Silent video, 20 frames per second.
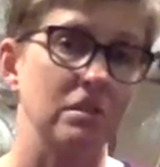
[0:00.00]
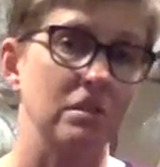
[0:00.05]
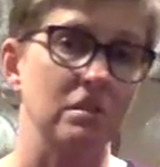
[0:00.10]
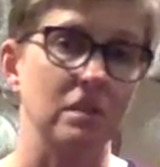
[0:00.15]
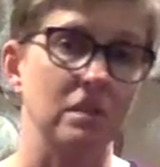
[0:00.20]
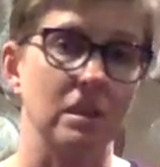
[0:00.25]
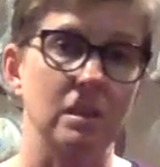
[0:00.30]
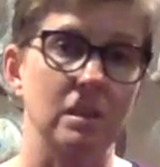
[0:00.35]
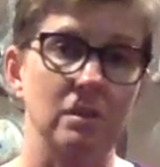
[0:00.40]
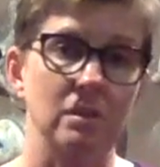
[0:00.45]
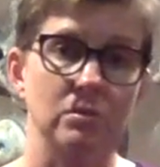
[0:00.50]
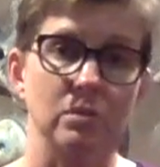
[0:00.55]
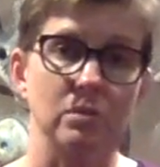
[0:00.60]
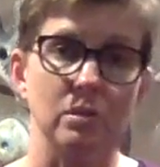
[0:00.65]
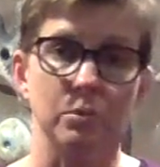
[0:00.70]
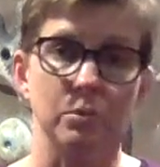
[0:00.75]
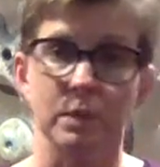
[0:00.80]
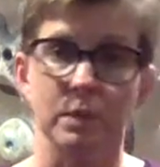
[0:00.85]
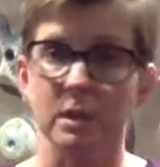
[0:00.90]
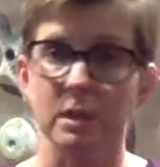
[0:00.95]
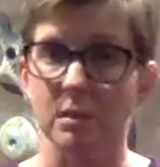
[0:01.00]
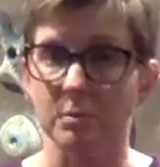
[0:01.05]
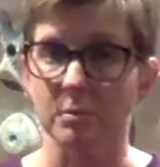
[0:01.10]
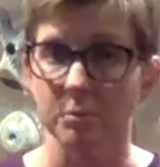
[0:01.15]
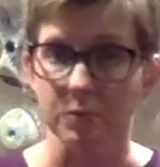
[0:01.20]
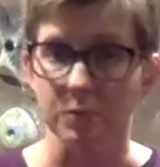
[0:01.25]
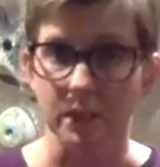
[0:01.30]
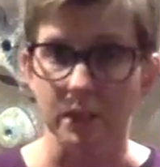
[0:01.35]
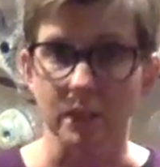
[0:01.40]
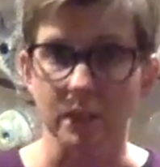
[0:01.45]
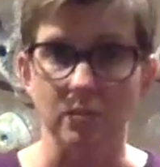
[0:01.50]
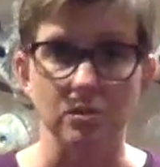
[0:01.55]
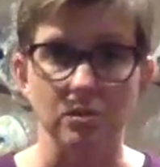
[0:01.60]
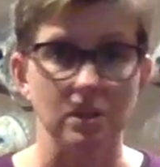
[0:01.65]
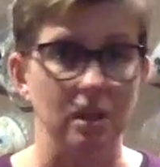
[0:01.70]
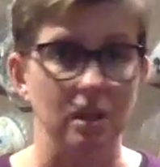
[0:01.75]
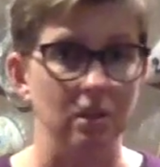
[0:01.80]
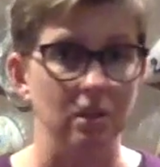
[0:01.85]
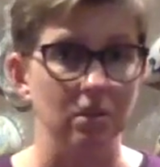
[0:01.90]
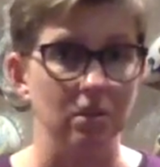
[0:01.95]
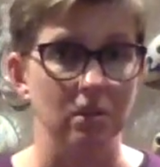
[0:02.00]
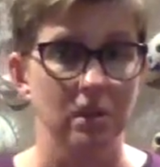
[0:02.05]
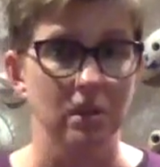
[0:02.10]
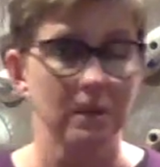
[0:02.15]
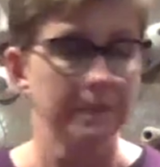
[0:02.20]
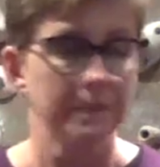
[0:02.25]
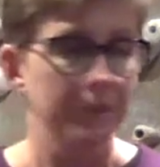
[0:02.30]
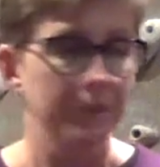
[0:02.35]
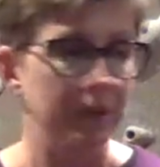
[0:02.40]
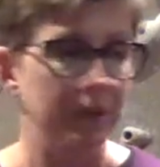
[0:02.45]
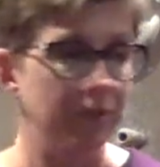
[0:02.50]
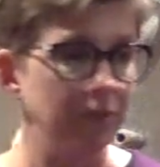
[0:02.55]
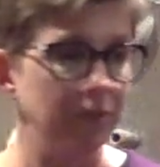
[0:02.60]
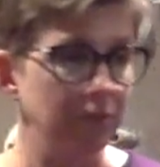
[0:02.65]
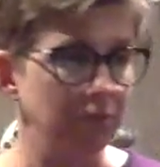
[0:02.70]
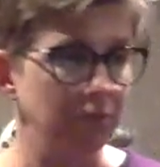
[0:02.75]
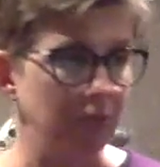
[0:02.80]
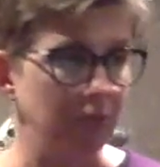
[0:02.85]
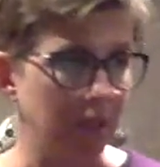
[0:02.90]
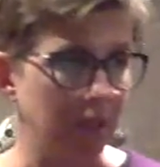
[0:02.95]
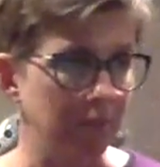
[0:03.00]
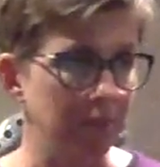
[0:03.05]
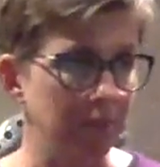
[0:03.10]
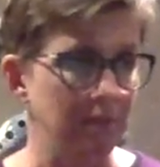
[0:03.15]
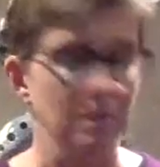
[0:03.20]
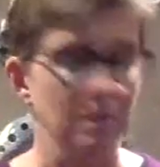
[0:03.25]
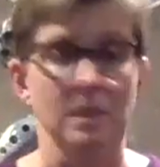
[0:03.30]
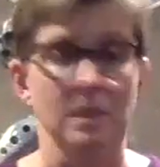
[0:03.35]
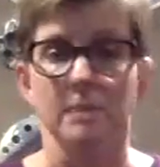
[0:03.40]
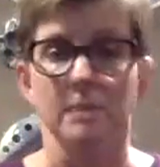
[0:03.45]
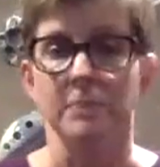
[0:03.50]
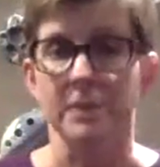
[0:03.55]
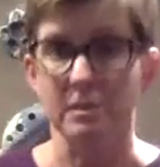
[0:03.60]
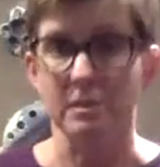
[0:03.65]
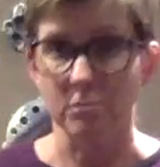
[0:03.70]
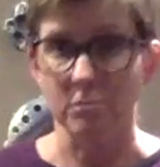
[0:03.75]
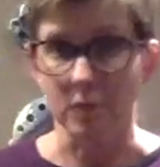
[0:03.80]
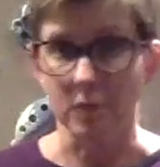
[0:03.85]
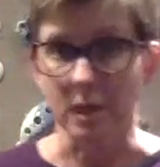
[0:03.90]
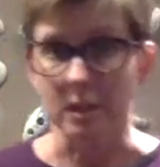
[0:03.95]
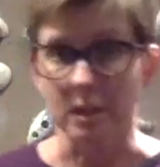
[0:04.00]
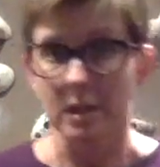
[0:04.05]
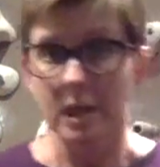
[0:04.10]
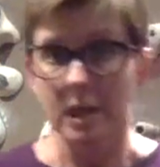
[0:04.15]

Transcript: and we can play it together a few times as well.